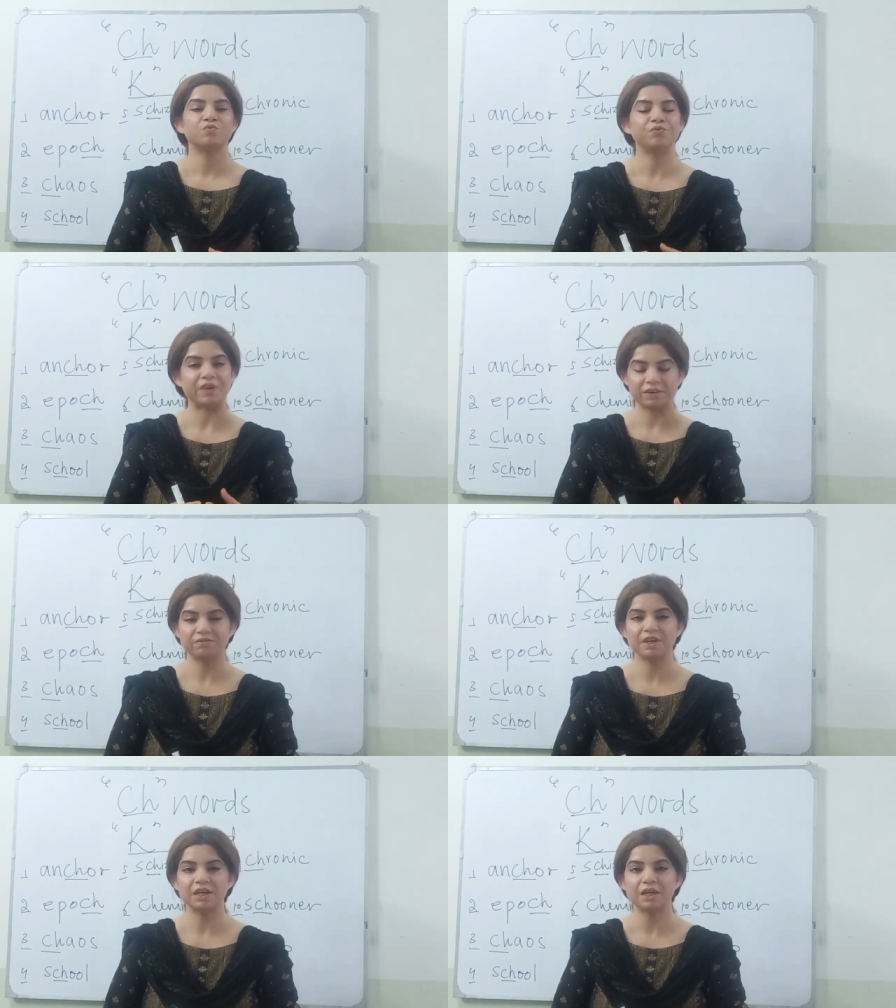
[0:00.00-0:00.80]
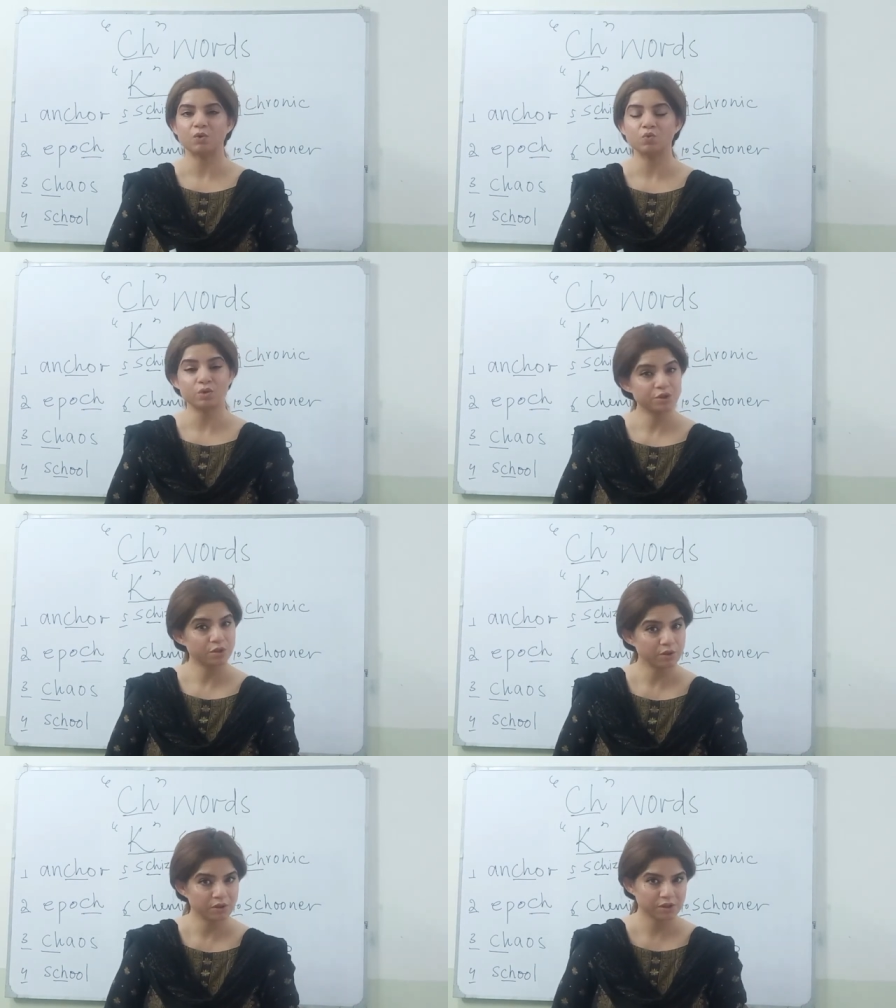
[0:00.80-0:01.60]
When we want
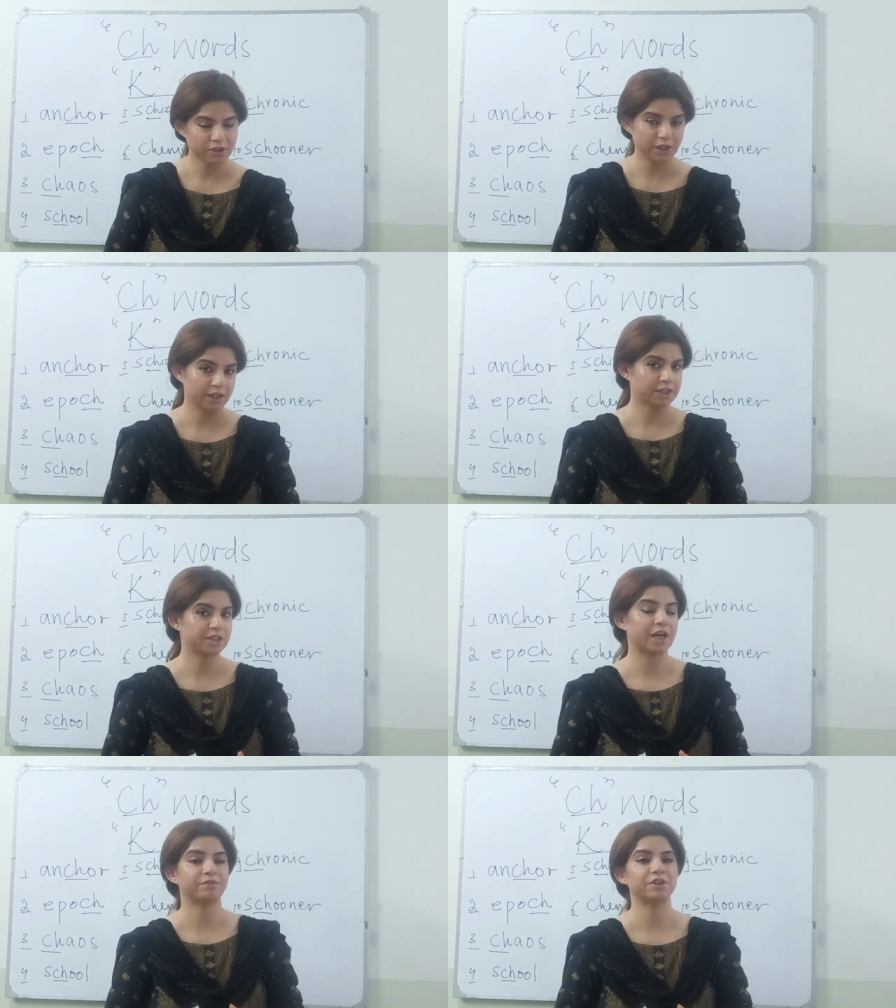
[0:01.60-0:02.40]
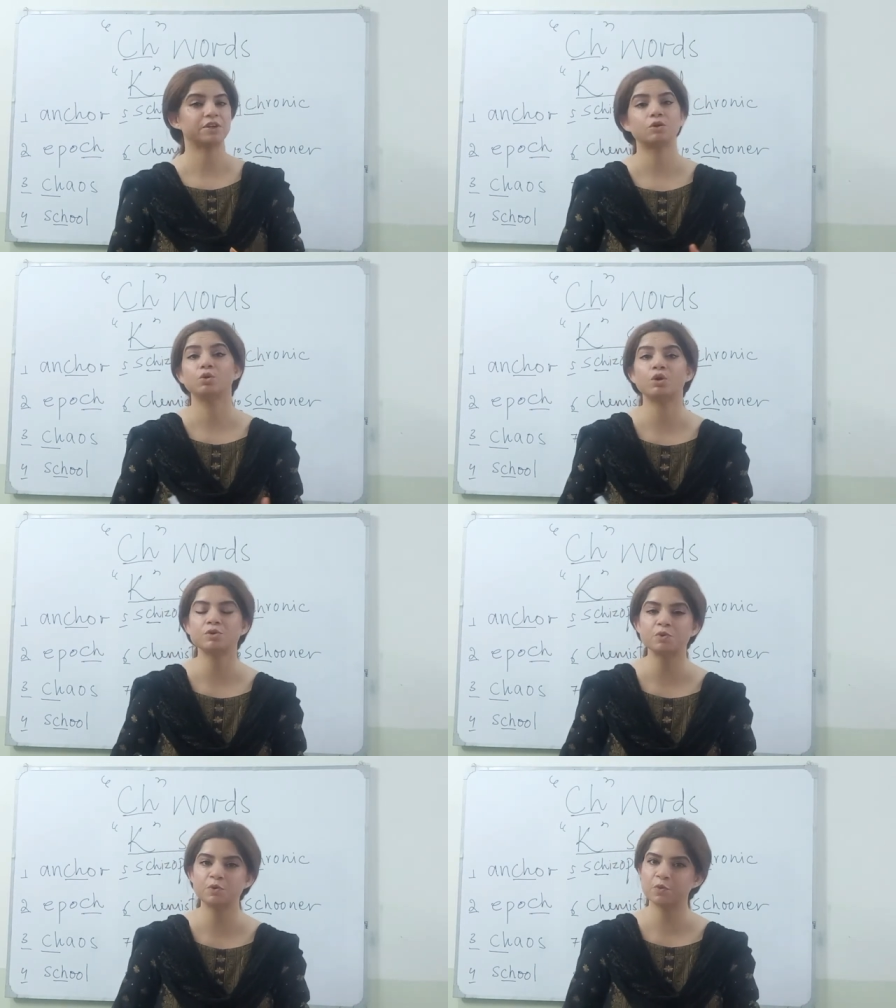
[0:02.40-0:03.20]
to learn the English language, there are a
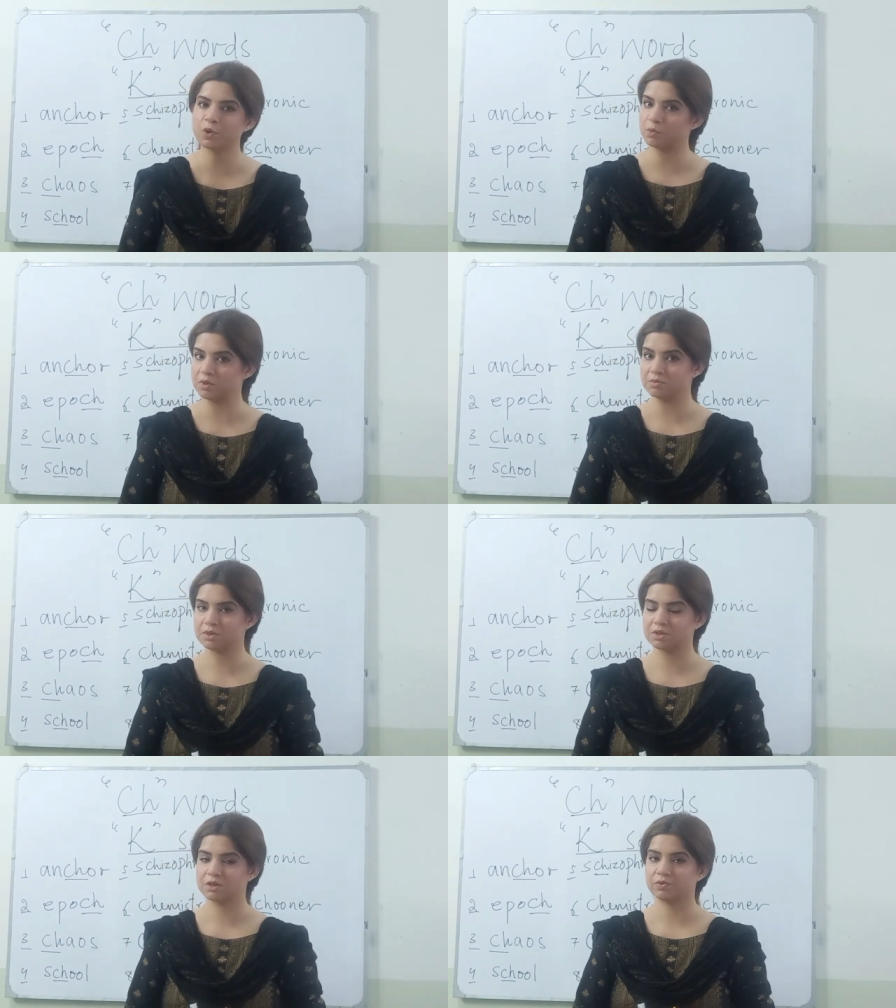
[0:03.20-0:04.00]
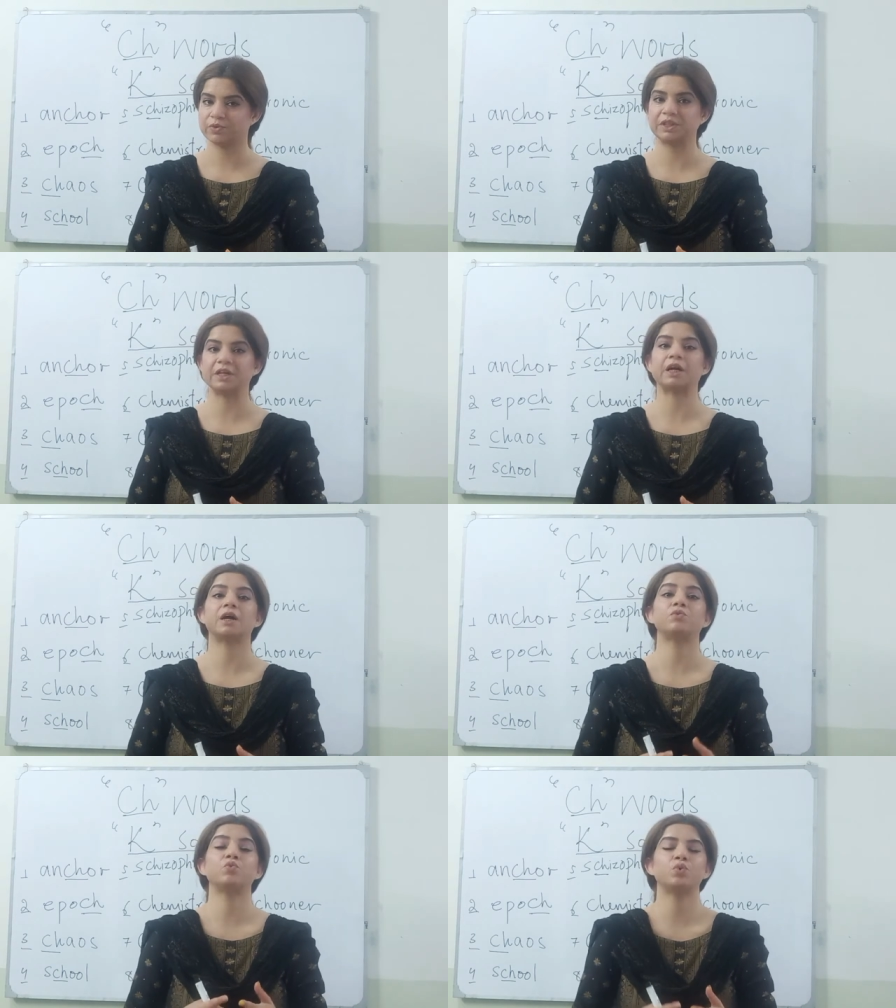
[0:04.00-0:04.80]
lot more problems. When there
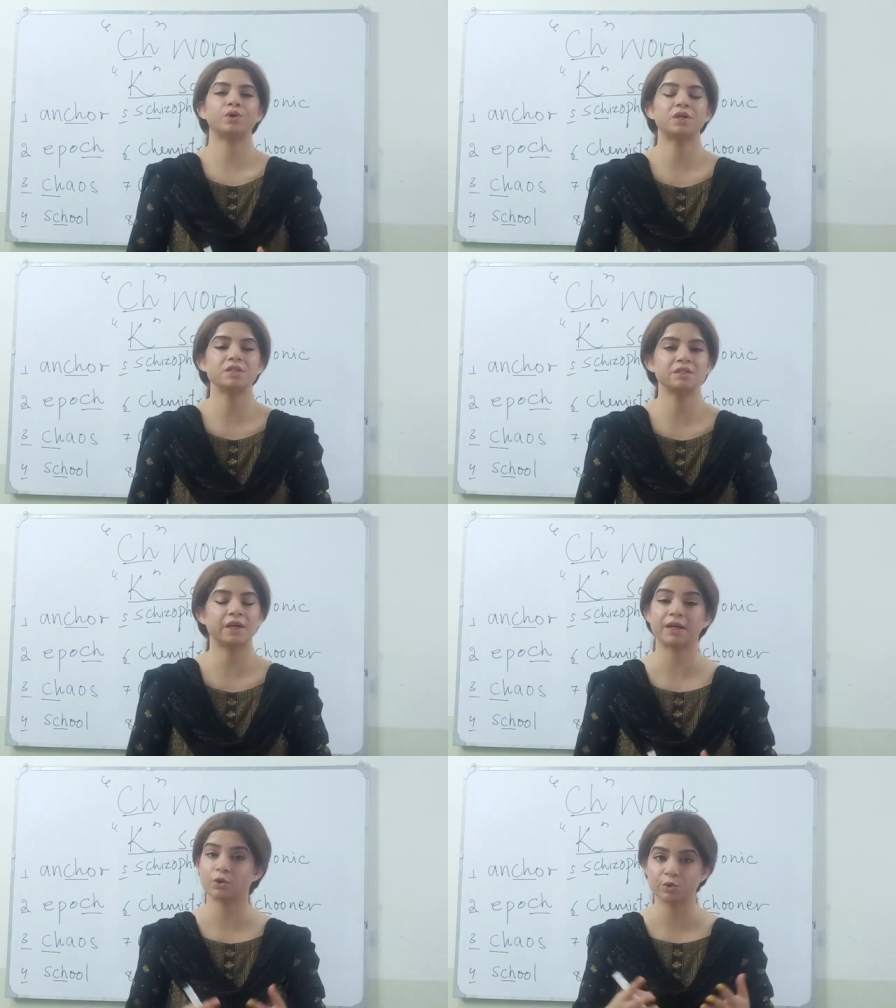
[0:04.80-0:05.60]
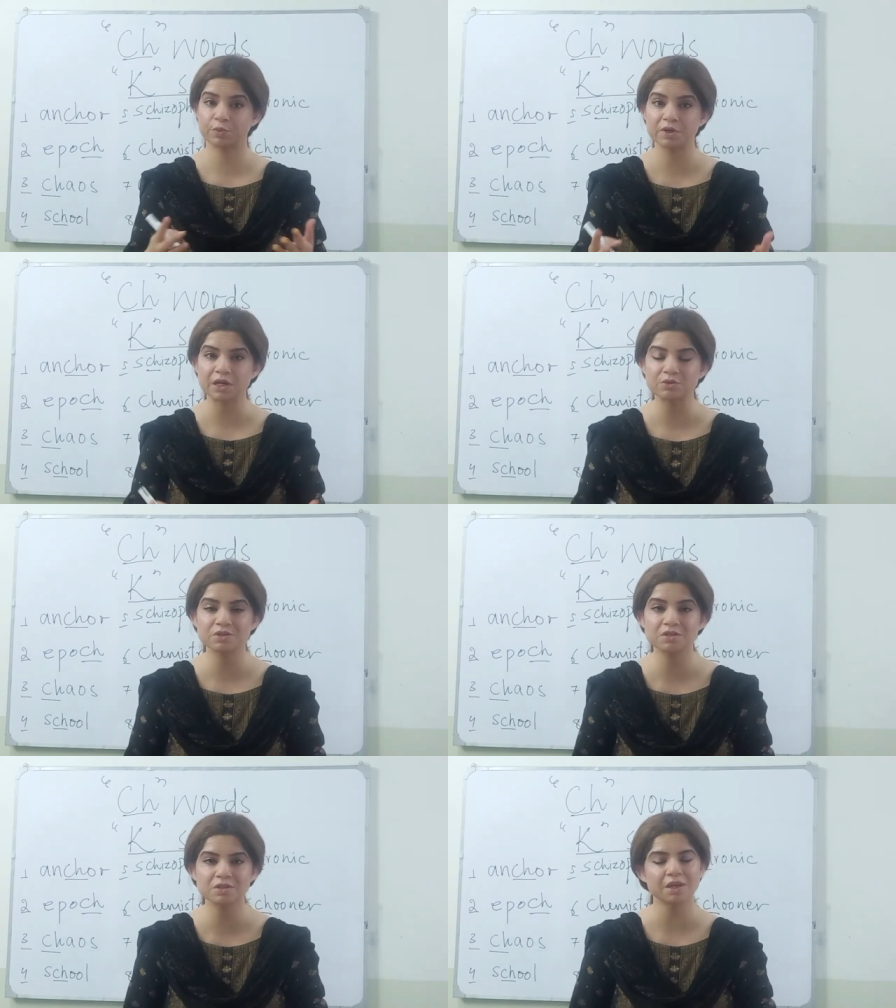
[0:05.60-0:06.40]
are words, they are not
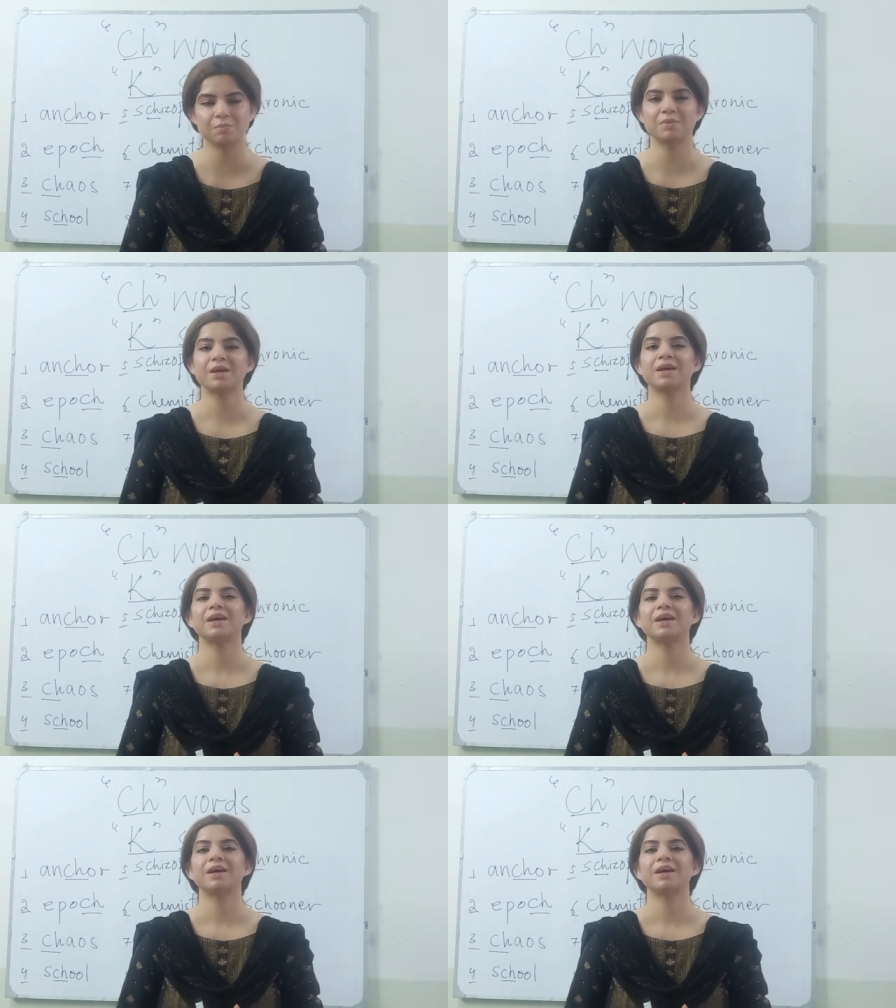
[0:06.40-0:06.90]
pronounced the same.